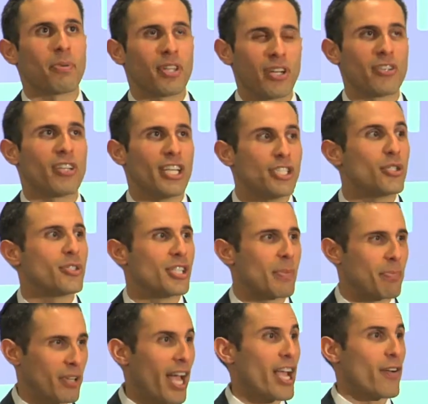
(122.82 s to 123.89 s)
political issues
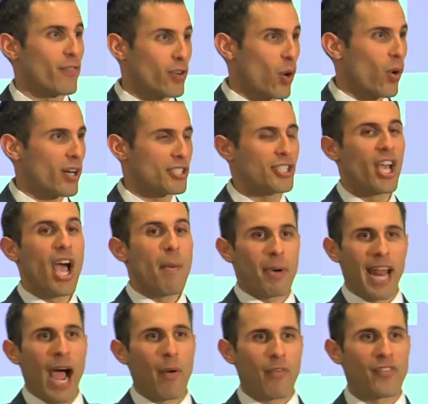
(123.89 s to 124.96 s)
at play, of course, but
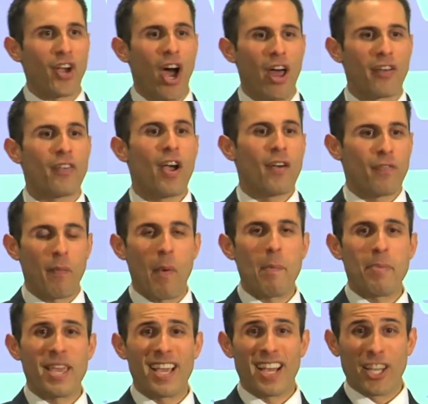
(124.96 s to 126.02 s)
how we've gone from
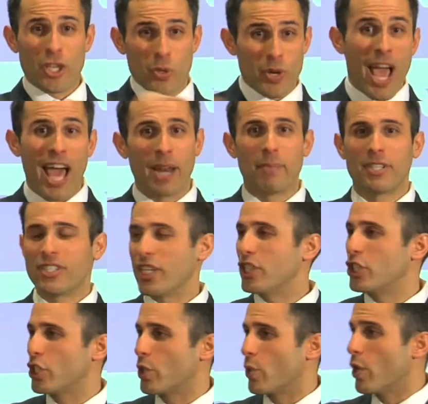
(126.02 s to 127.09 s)
it being a unanimous
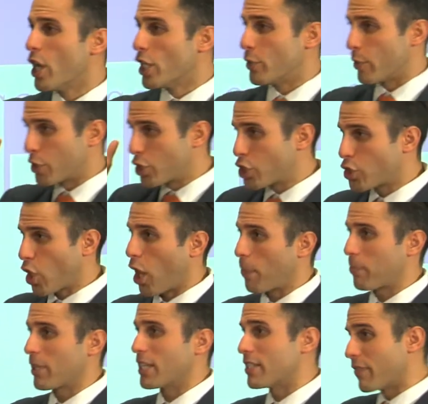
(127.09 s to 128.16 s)
issue to a
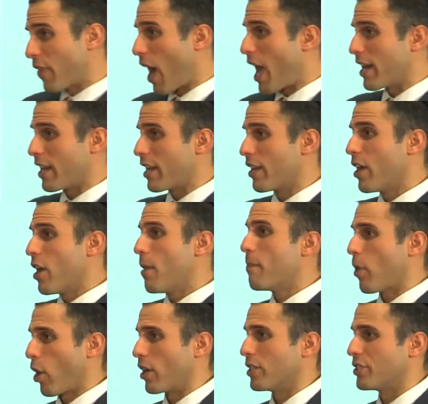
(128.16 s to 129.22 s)
sharply divided
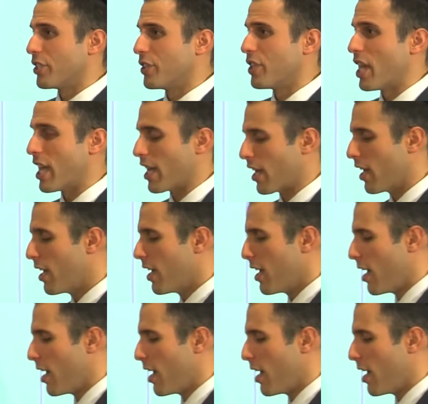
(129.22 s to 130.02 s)
partisan thing.